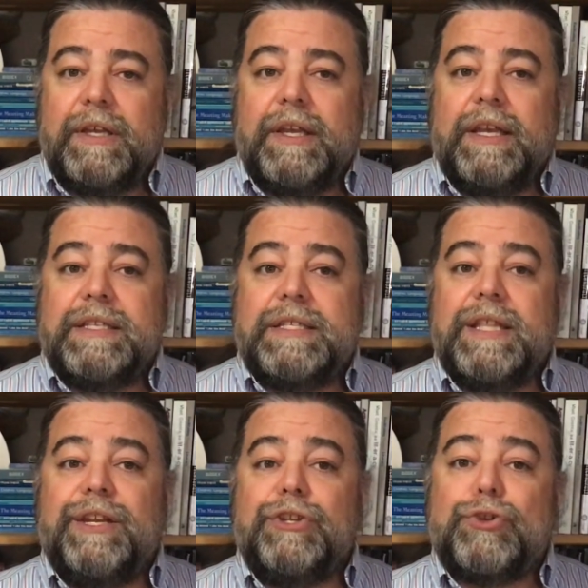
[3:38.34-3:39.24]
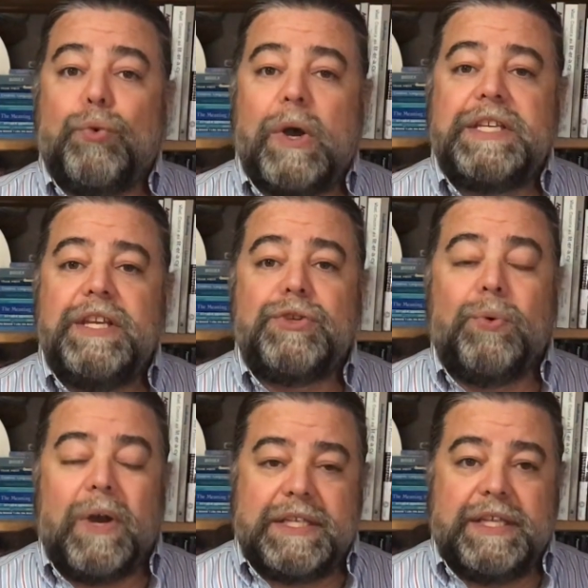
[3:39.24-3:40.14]
that in
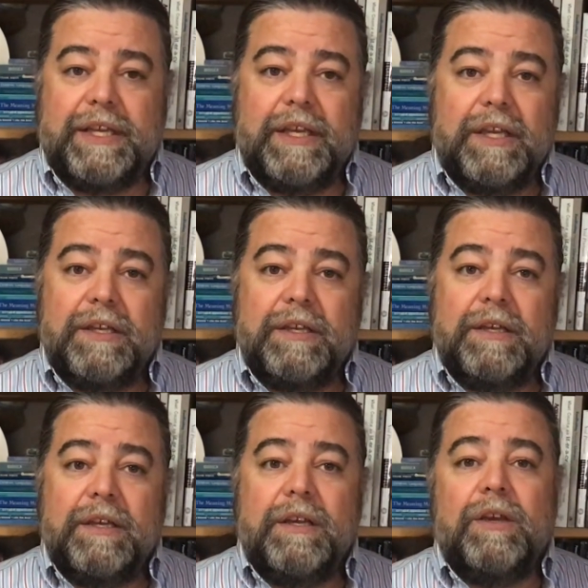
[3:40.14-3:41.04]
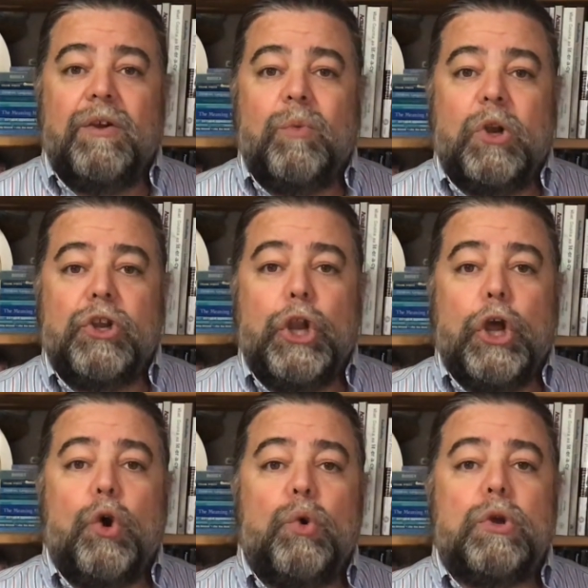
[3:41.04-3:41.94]
2020, we're
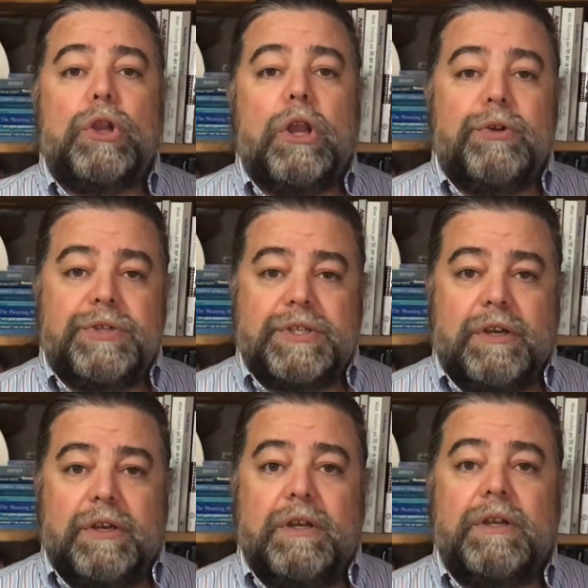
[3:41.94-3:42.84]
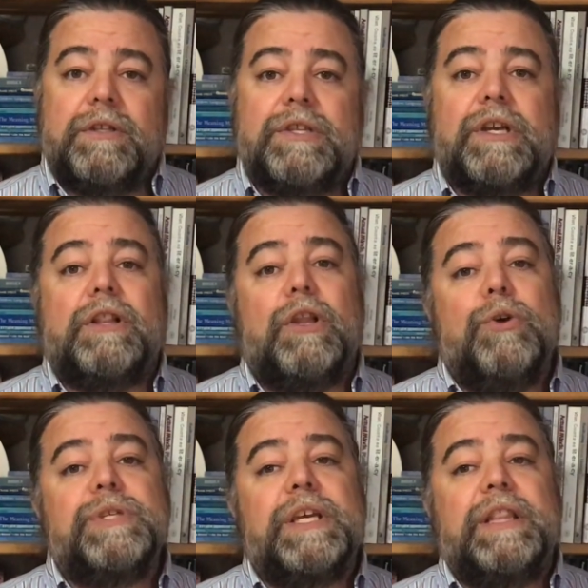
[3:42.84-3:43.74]
no closer to
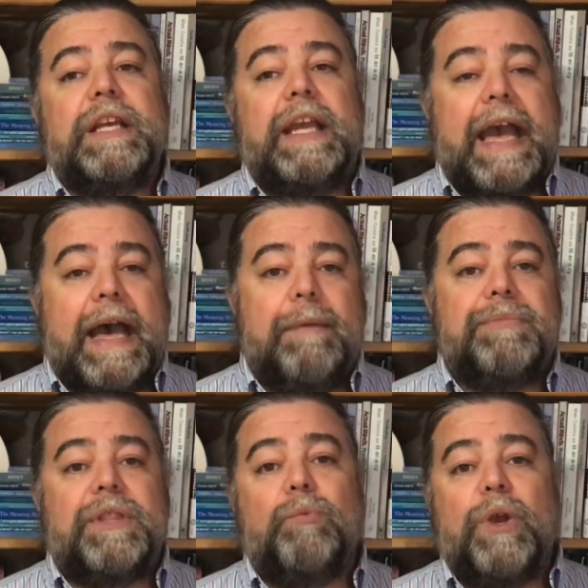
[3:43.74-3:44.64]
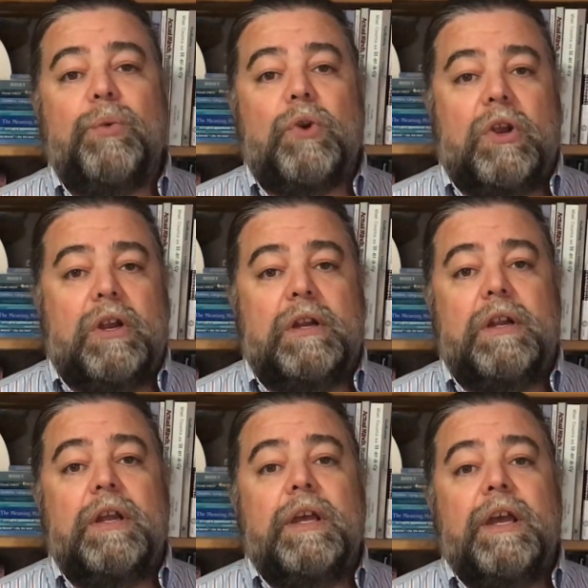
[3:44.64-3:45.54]
closing the gap than we were
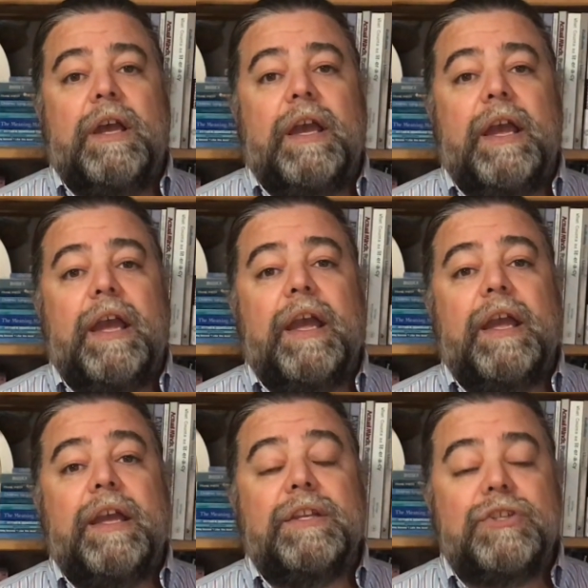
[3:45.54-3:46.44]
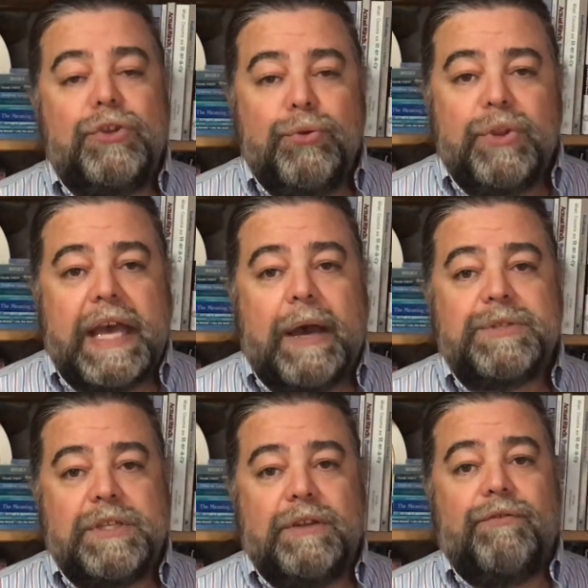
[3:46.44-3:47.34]
in
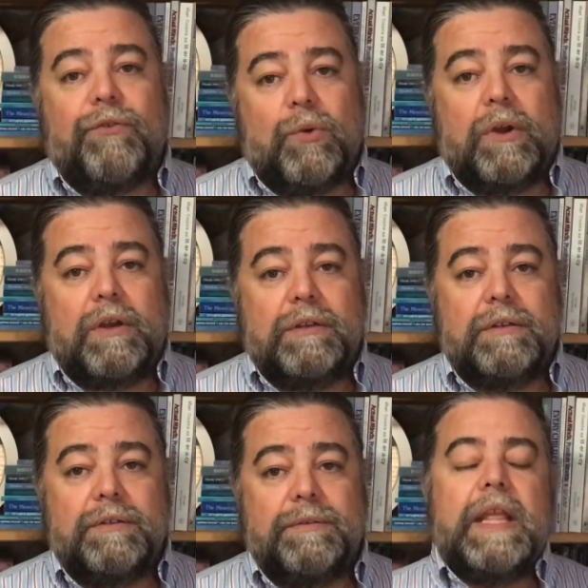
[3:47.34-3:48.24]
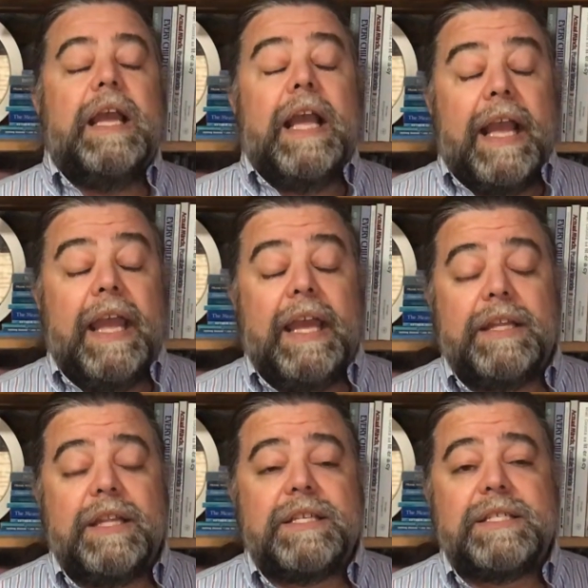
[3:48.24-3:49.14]
2004.
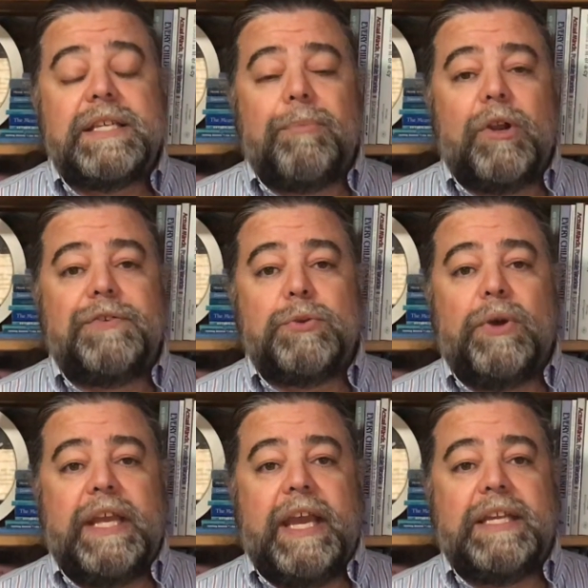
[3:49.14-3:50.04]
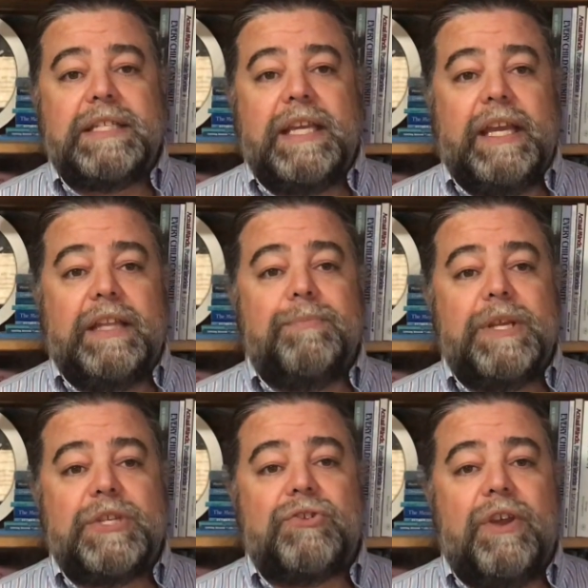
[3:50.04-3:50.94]
In the summer of 2018, the
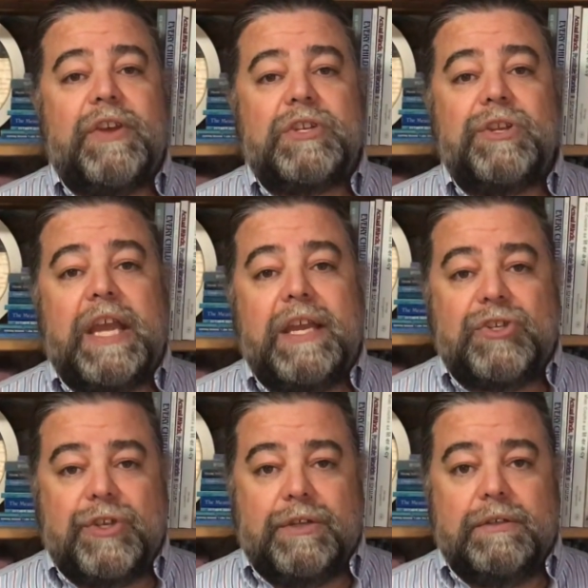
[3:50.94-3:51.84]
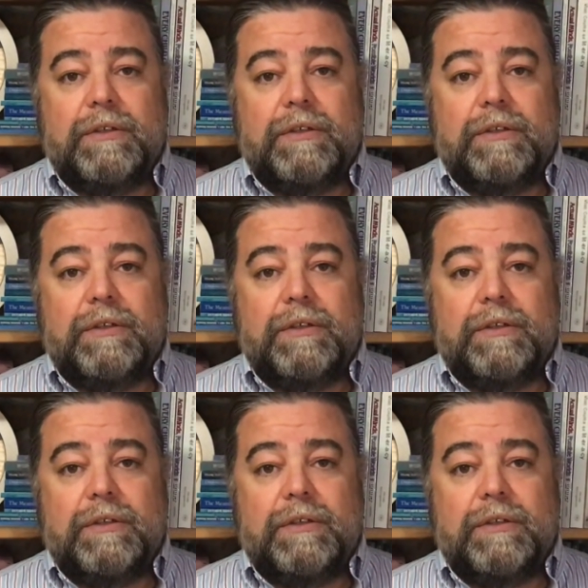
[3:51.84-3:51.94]
Ministry of Education